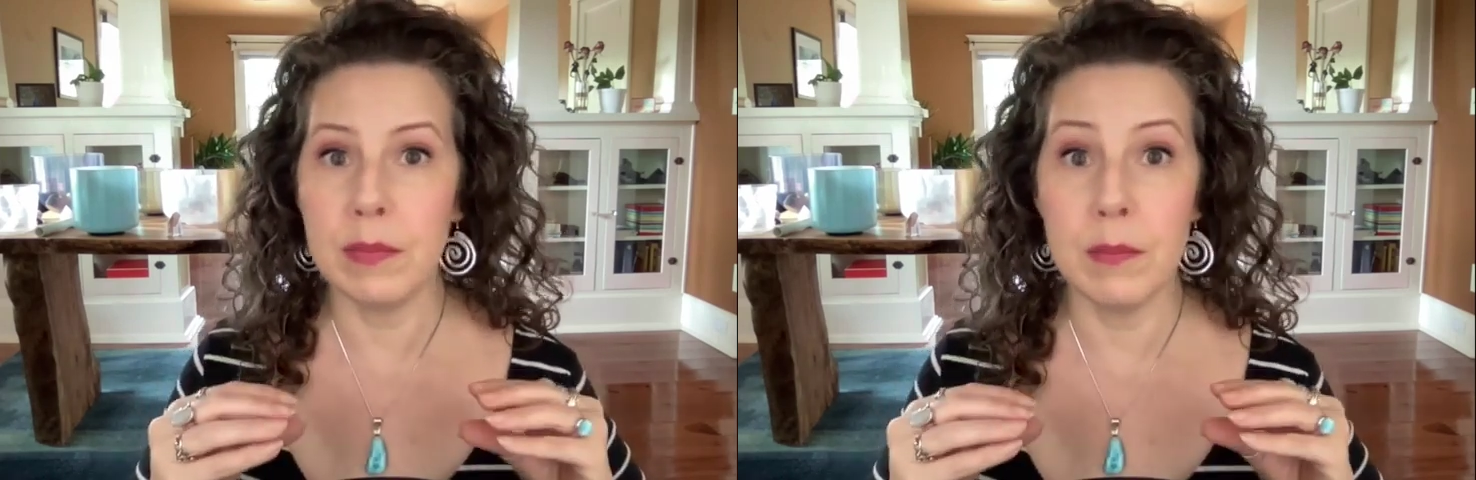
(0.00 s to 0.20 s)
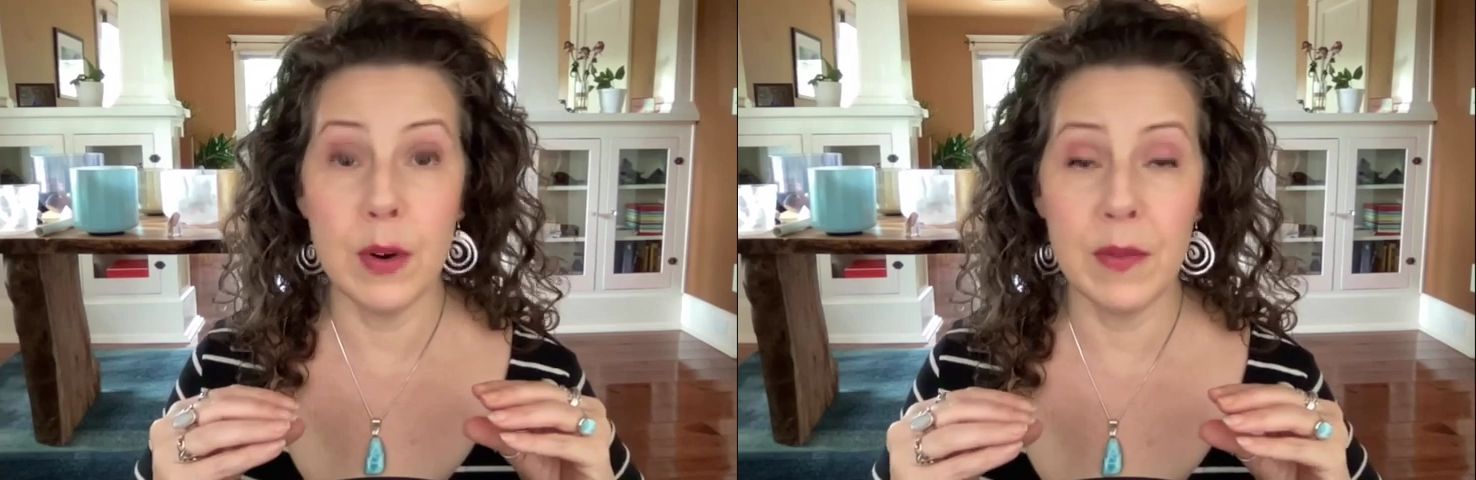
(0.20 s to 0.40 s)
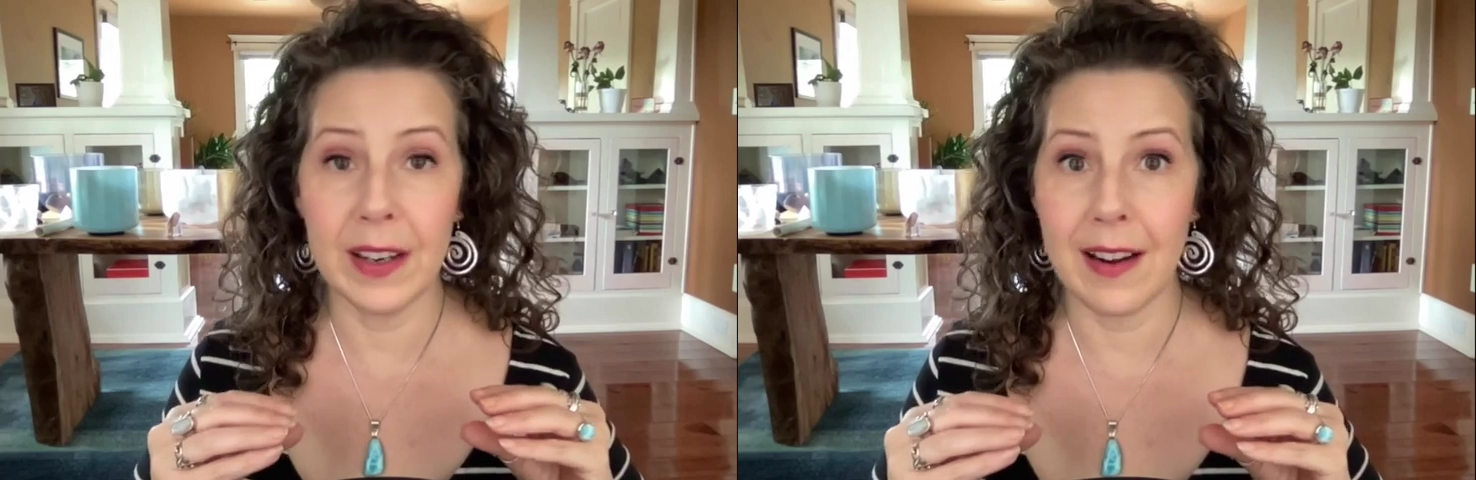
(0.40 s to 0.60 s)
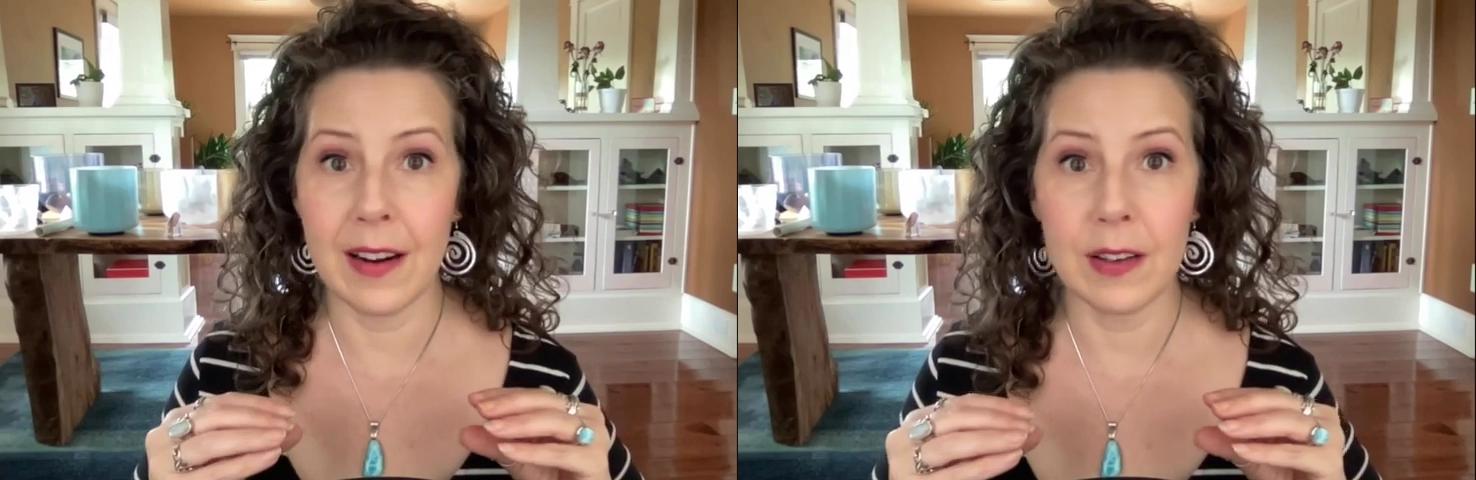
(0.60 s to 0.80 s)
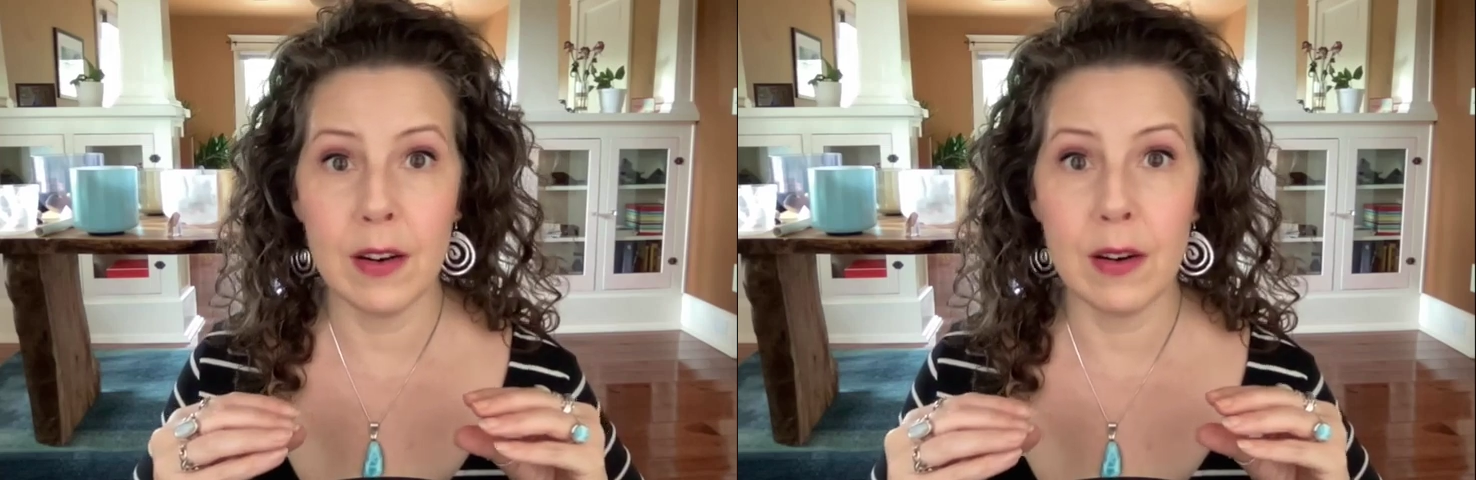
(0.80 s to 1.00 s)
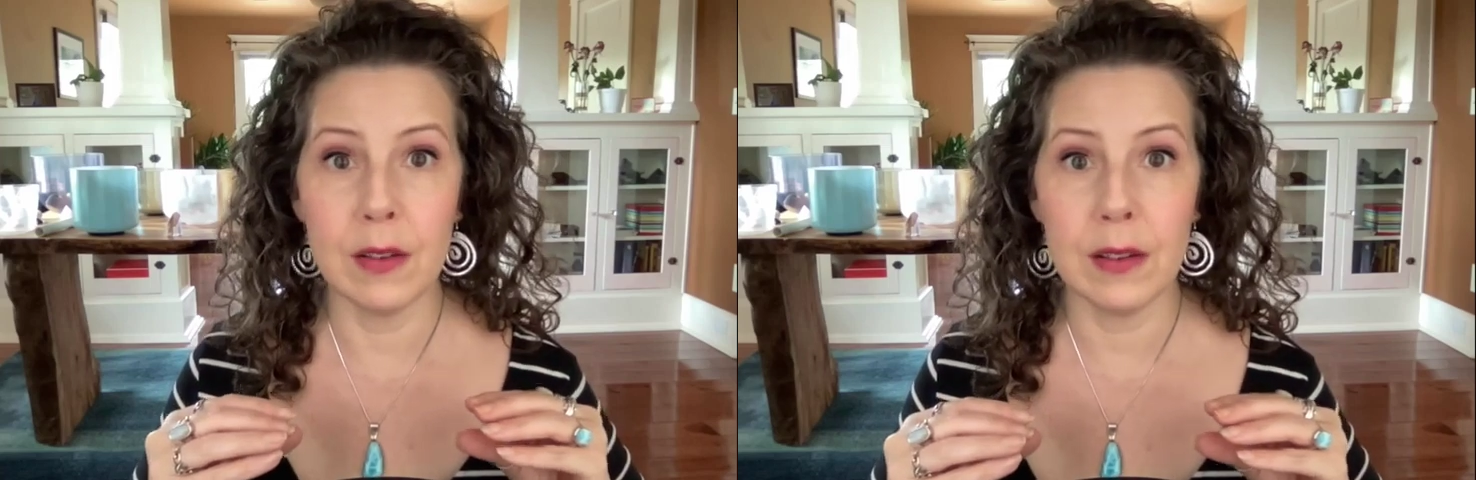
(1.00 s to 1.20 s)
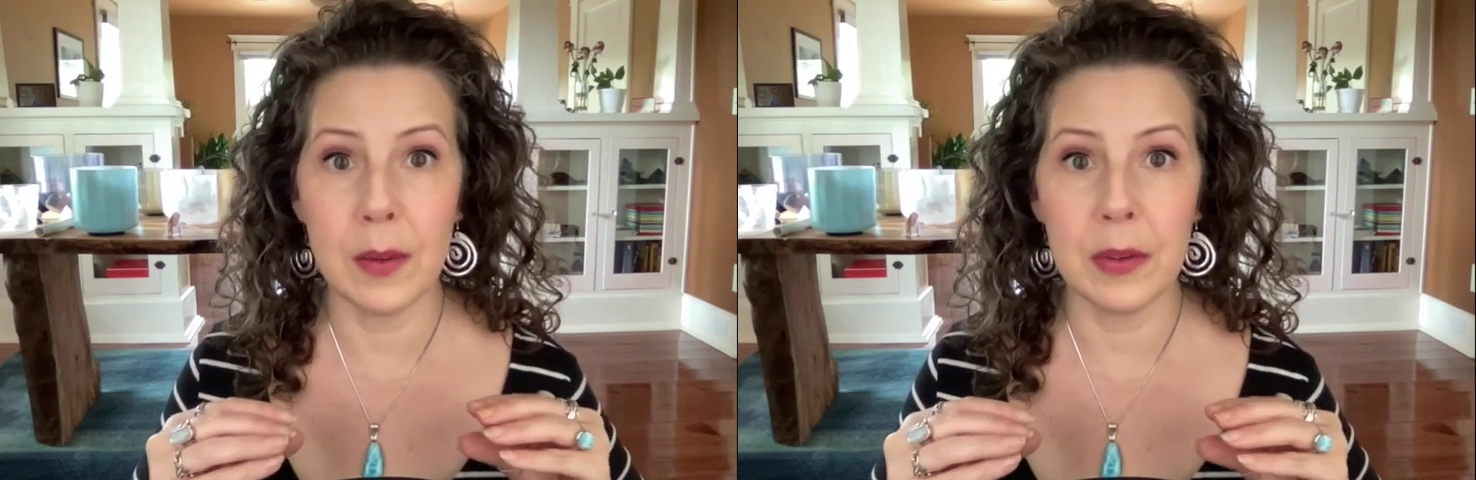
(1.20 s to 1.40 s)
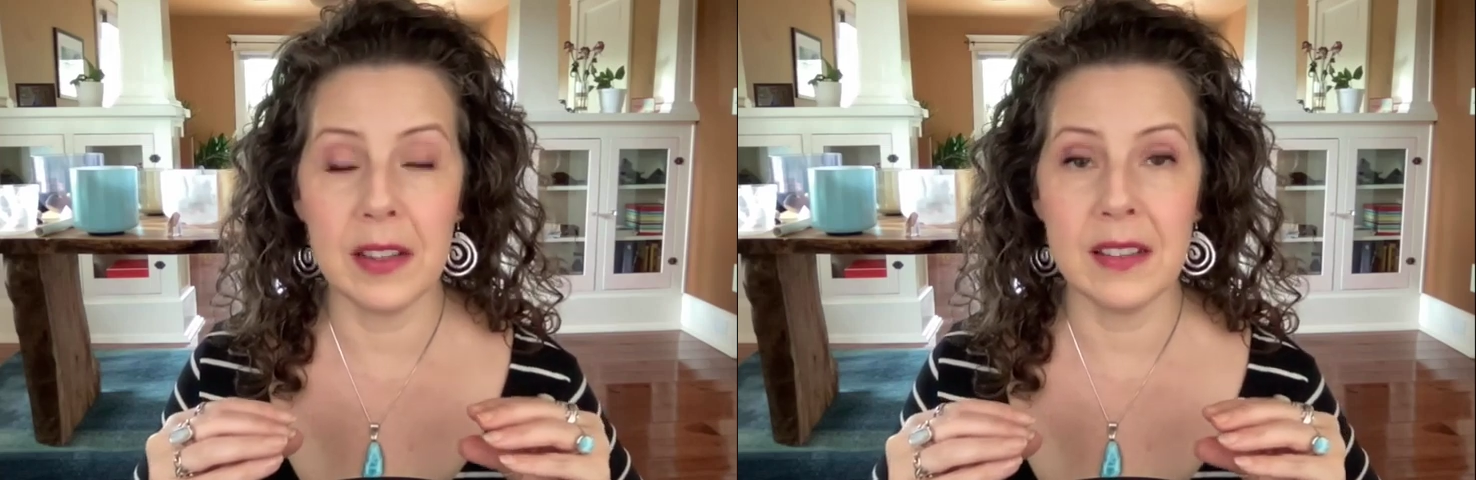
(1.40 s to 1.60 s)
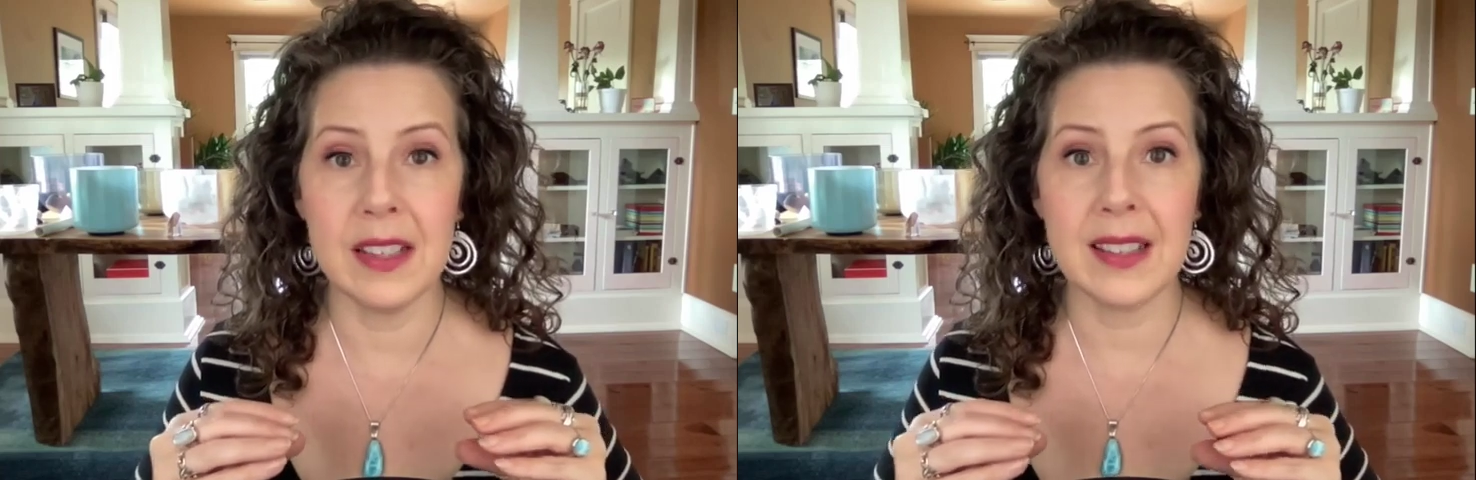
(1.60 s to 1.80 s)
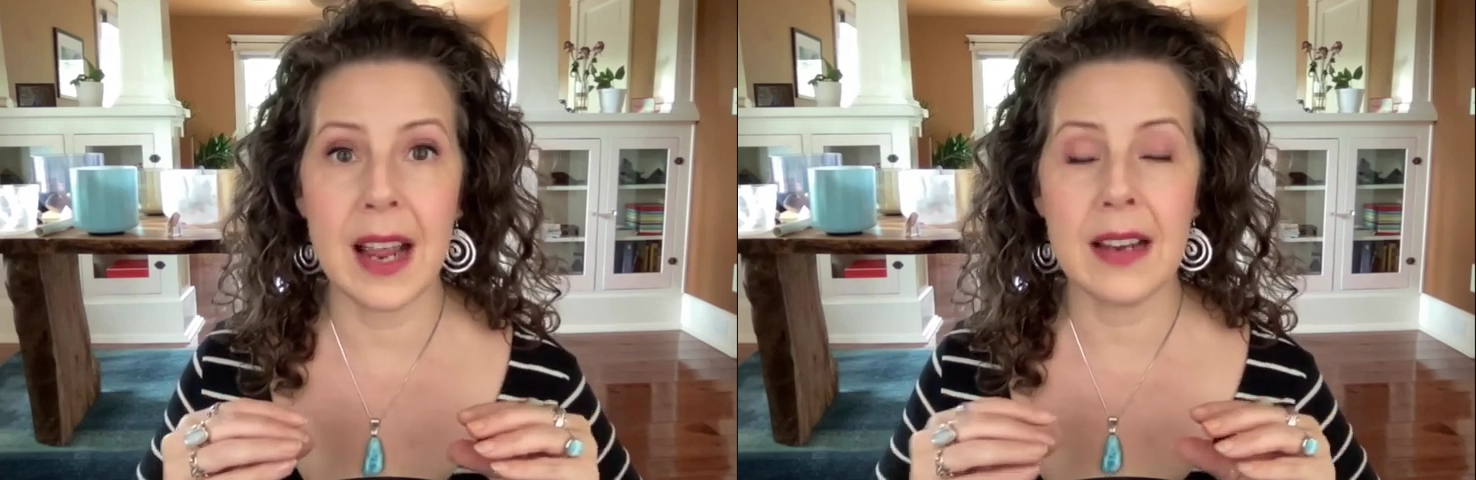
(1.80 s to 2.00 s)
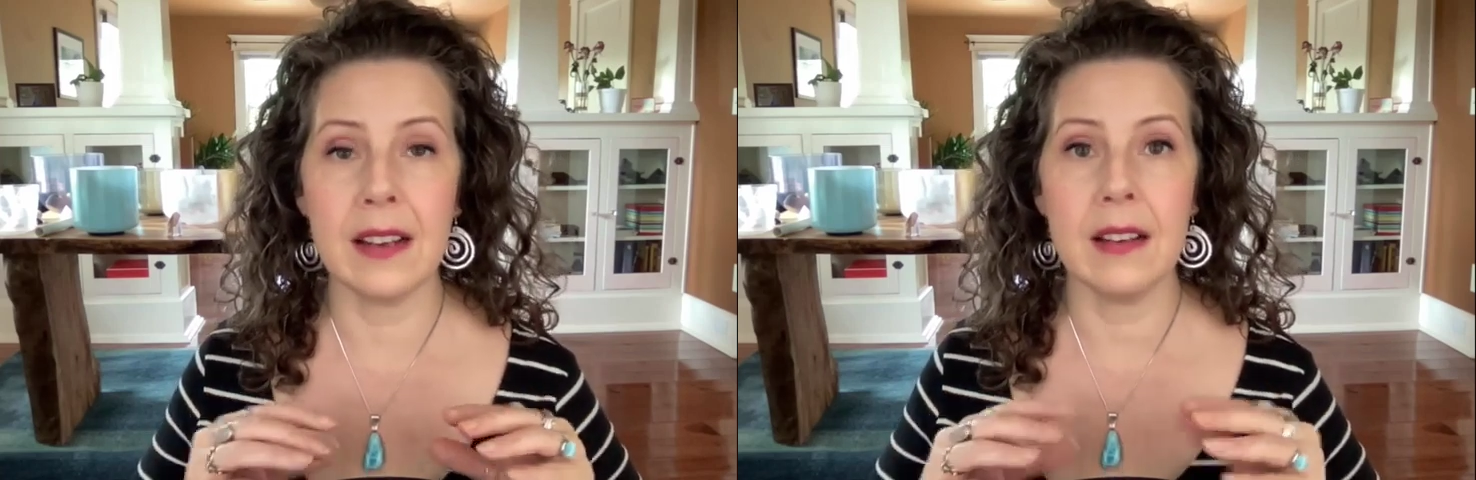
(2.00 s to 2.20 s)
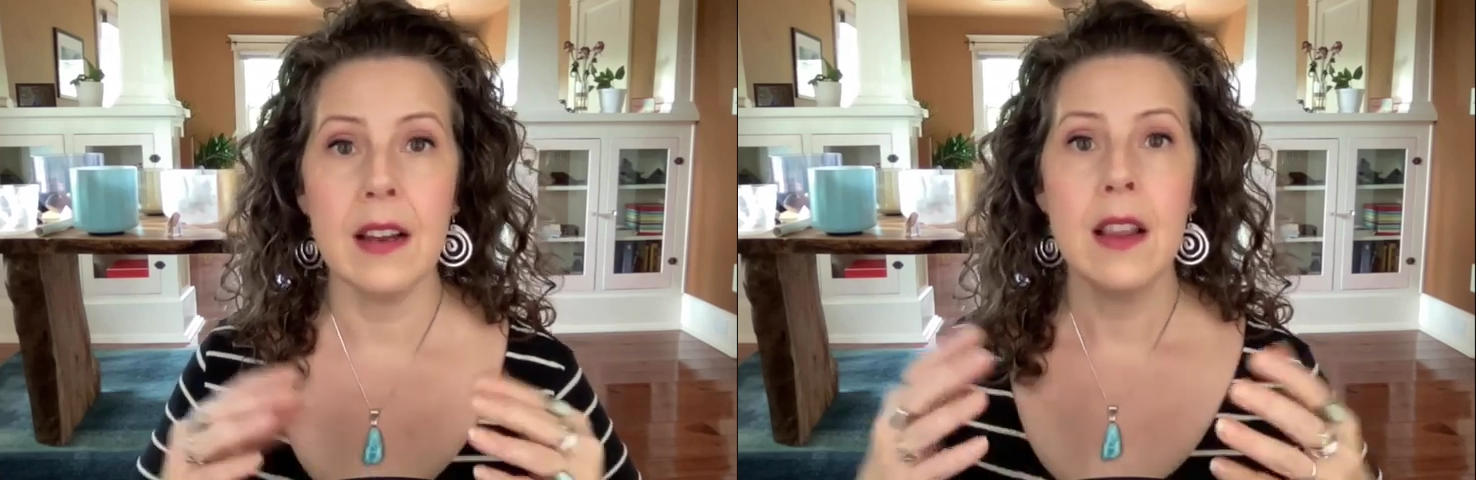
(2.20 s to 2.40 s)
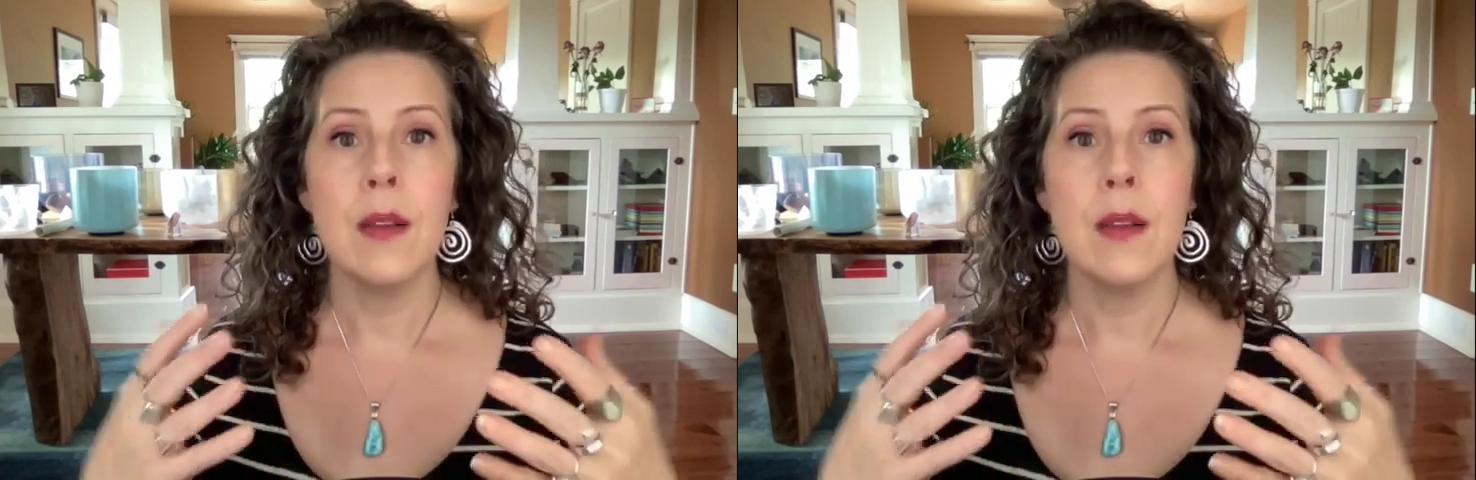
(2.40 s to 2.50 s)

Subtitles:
moving not at all, completely stagnant,